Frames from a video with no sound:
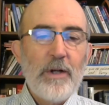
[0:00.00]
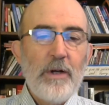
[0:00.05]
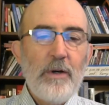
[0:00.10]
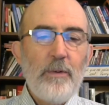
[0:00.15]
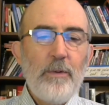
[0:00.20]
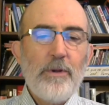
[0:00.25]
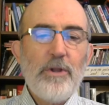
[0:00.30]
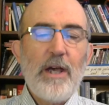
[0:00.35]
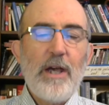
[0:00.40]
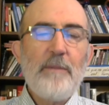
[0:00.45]

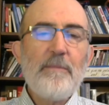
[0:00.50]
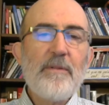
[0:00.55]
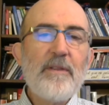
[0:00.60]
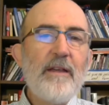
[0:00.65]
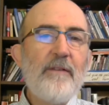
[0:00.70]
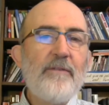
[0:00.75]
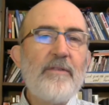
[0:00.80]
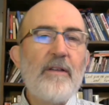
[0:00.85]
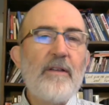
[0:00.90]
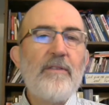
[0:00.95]
Well, James
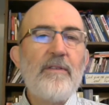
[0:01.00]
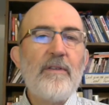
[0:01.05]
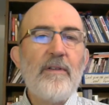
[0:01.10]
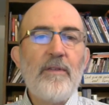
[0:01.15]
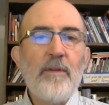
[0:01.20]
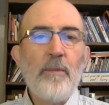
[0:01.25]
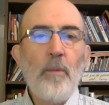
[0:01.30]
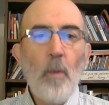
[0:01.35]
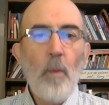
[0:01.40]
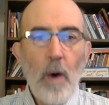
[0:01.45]
gives us
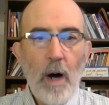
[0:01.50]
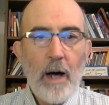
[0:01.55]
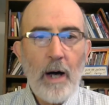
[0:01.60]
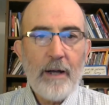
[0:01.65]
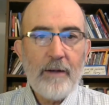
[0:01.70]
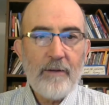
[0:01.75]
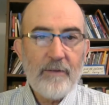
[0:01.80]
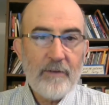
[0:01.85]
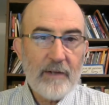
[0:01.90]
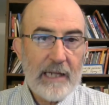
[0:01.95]
some
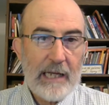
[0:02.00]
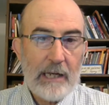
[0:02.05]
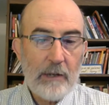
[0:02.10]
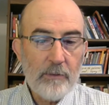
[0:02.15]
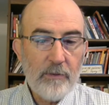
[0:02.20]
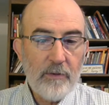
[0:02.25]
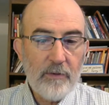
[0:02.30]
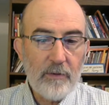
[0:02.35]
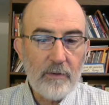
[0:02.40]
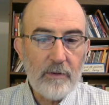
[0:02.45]
wise
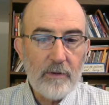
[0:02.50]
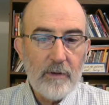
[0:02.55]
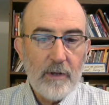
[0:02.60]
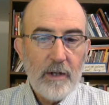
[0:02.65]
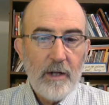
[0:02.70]
counsel,